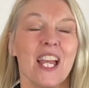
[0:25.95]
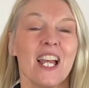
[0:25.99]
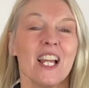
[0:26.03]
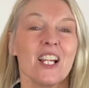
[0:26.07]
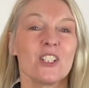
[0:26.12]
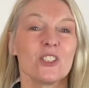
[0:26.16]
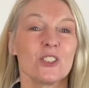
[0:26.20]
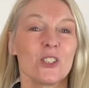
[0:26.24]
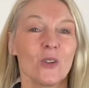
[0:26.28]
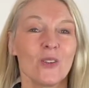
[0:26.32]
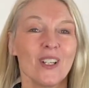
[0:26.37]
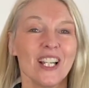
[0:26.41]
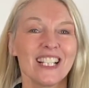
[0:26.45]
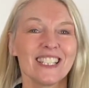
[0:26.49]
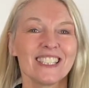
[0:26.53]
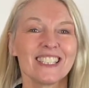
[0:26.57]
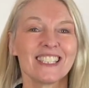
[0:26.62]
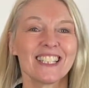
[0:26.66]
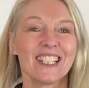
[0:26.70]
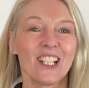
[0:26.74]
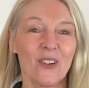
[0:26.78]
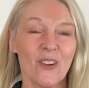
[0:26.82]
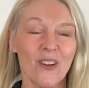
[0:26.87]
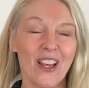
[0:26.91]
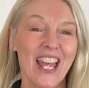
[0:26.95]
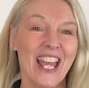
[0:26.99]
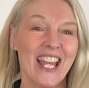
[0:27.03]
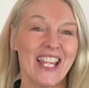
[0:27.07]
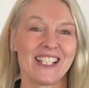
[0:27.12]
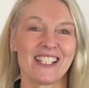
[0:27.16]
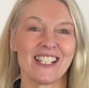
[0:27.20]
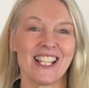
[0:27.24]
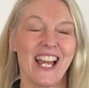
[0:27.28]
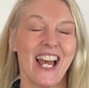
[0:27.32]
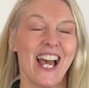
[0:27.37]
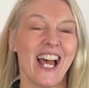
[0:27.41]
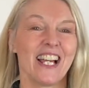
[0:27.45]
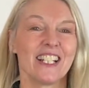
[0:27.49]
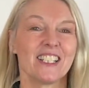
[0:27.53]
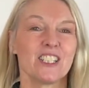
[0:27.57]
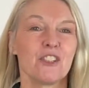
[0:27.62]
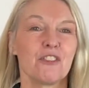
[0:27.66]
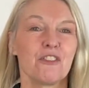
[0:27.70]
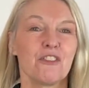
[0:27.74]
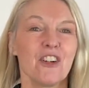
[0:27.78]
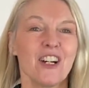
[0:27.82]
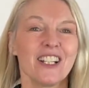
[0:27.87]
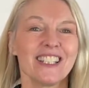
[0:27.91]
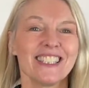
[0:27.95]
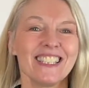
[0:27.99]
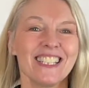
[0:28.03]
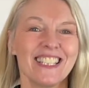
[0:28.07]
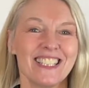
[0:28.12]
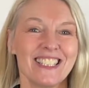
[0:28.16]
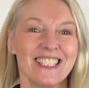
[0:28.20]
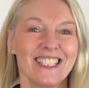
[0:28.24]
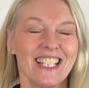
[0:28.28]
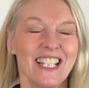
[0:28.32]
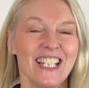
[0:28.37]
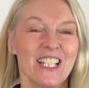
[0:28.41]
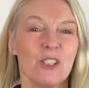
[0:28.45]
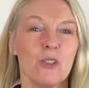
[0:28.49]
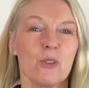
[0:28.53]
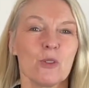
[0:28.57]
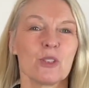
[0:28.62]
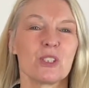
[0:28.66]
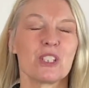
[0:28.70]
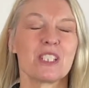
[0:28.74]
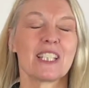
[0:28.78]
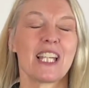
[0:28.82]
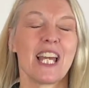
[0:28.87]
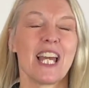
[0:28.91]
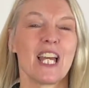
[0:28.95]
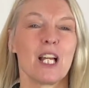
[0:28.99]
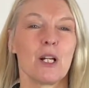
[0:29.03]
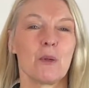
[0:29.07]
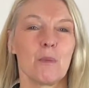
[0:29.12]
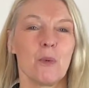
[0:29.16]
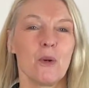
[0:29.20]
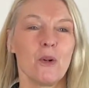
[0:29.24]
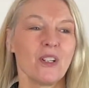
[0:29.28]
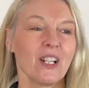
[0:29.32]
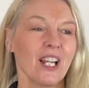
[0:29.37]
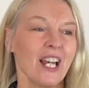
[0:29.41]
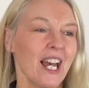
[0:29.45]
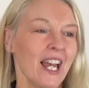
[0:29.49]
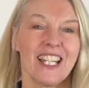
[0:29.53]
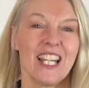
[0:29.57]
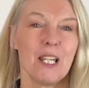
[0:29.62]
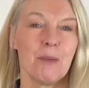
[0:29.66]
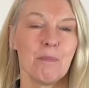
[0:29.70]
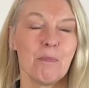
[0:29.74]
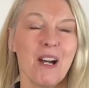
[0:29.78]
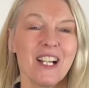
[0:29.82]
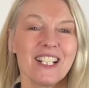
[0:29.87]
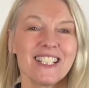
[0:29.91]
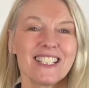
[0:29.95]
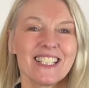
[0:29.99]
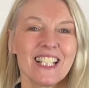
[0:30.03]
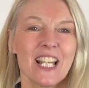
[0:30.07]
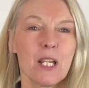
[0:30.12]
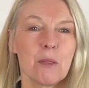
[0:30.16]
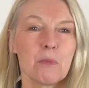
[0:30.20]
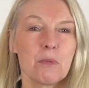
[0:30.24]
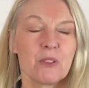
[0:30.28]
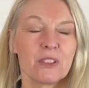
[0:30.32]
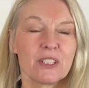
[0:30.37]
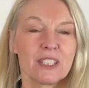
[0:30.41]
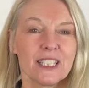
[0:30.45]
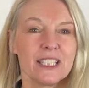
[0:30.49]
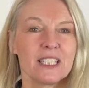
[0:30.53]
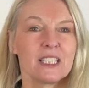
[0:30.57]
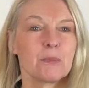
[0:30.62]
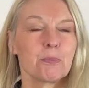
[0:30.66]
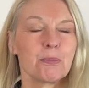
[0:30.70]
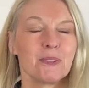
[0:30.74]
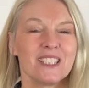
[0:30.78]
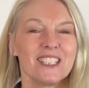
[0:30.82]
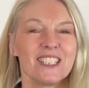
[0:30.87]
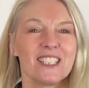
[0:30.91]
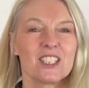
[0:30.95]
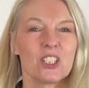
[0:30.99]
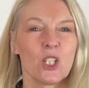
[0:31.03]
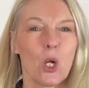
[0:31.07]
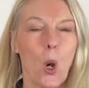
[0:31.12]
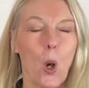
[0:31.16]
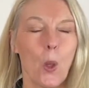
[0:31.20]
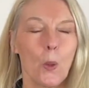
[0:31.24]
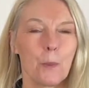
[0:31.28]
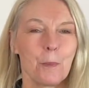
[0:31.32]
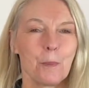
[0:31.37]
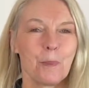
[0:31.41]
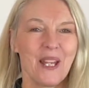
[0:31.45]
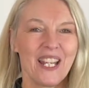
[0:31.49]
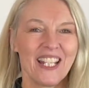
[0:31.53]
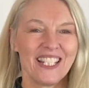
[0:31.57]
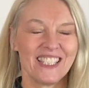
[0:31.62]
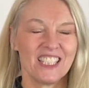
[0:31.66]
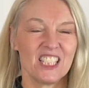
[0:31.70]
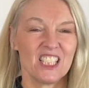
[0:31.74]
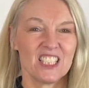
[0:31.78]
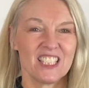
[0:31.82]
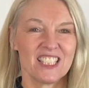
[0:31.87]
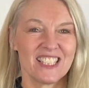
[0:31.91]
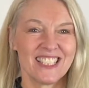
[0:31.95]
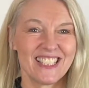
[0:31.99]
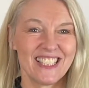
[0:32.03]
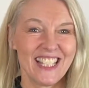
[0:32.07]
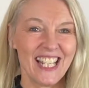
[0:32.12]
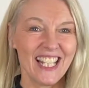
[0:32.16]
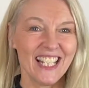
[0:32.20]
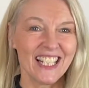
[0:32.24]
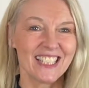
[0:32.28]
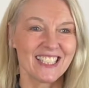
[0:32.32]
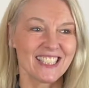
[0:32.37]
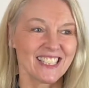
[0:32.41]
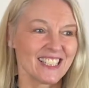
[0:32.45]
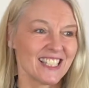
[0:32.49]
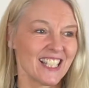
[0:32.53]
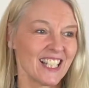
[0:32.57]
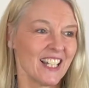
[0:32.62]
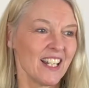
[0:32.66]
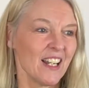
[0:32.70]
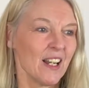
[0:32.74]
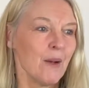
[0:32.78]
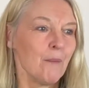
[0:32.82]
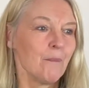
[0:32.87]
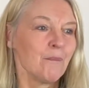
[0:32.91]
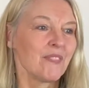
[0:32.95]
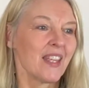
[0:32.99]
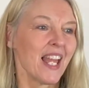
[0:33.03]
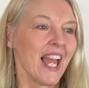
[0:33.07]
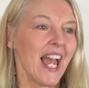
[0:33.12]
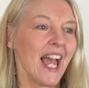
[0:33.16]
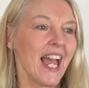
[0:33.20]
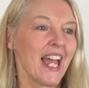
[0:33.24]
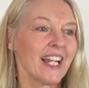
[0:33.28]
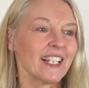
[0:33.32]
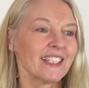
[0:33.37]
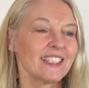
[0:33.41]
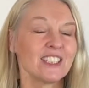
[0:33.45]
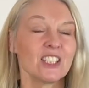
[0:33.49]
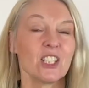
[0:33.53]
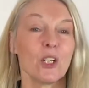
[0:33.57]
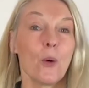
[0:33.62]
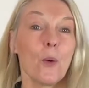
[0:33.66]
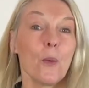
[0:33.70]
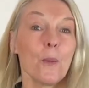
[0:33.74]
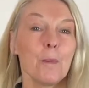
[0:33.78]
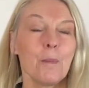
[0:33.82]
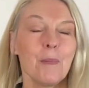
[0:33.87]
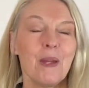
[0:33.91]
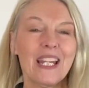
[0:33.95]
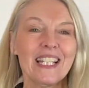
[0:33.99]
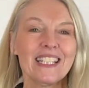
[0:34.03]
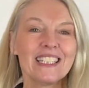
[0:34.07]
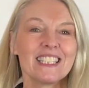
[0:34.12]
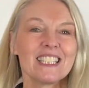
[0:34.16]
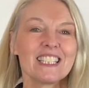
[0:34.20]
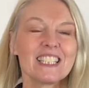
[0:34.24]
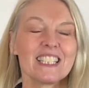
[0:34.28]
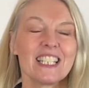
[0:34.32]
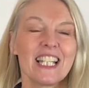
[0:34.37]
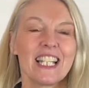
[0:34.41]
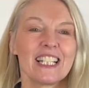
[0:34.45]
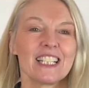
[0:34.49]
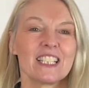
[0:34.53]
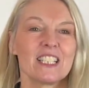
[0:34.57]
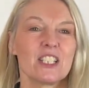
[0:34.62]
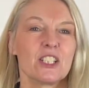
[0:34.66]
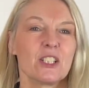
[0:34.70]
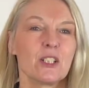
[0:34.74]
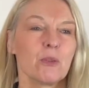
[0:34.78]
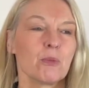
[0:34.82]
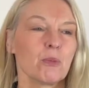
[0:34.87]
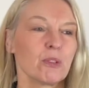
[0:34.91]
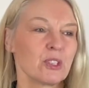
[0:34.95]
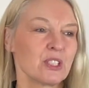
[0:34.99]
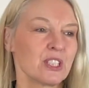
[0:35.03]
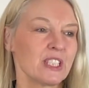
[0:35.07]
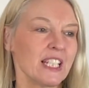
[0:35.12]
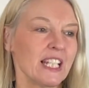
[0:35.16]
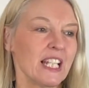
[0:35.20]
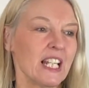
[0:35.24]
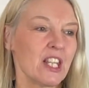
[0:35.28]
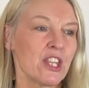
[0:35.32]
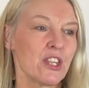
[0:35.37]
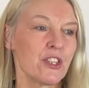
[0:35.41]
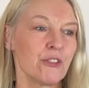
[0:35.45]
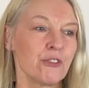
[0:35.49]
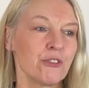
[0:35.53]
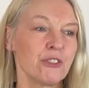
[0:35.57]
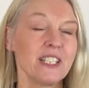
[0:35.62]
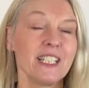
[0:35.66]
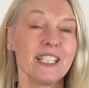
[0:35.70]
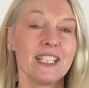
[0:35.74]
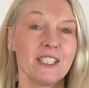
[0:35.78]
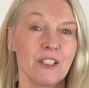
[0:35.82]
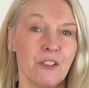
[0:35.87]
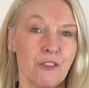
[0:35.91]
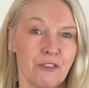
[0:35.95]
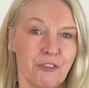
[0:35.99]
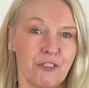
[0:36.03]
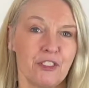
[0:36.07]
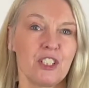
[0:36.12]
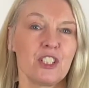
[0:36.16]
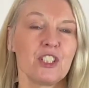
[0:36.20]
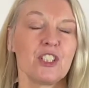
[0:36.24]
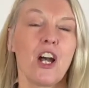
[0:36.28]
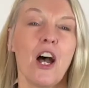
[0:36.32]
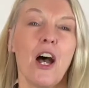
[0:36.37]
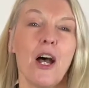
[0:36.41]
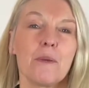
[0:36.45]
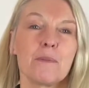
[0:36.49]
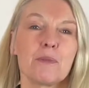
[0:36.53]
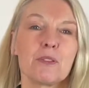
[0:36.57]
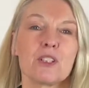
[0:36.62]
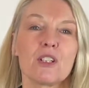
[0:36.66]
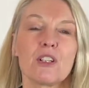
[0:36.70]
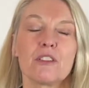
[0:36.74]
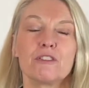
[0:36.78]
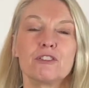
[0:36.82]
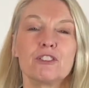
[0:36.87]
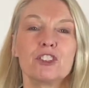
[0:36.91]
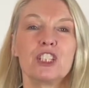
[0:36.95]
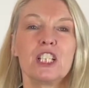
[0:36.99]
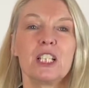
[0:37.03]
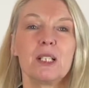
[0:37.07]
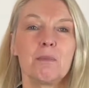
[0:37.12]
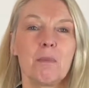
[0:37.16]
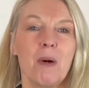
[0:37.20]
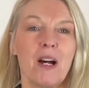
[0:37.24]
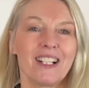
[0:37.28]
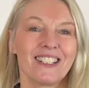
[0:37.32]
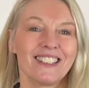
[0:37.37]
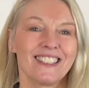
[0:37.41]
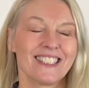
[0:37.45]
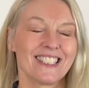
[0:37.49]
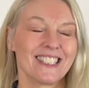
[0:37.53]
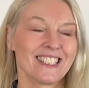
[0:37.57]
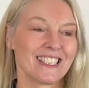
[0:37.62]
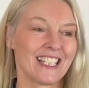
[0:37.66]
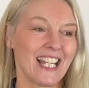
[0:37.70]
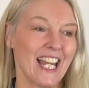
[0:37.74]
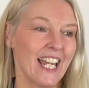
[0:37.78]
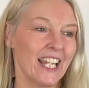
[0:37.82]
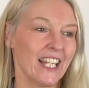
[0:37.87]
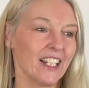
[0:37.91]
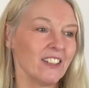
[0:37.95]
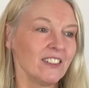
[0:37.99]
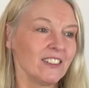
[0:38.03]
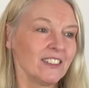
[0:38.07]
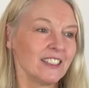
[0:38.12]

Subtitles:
So let's go ahead and find this in your scale book. In my scale book it's printed on page 6, and on page 6 you will see 3 different types of G minor scale: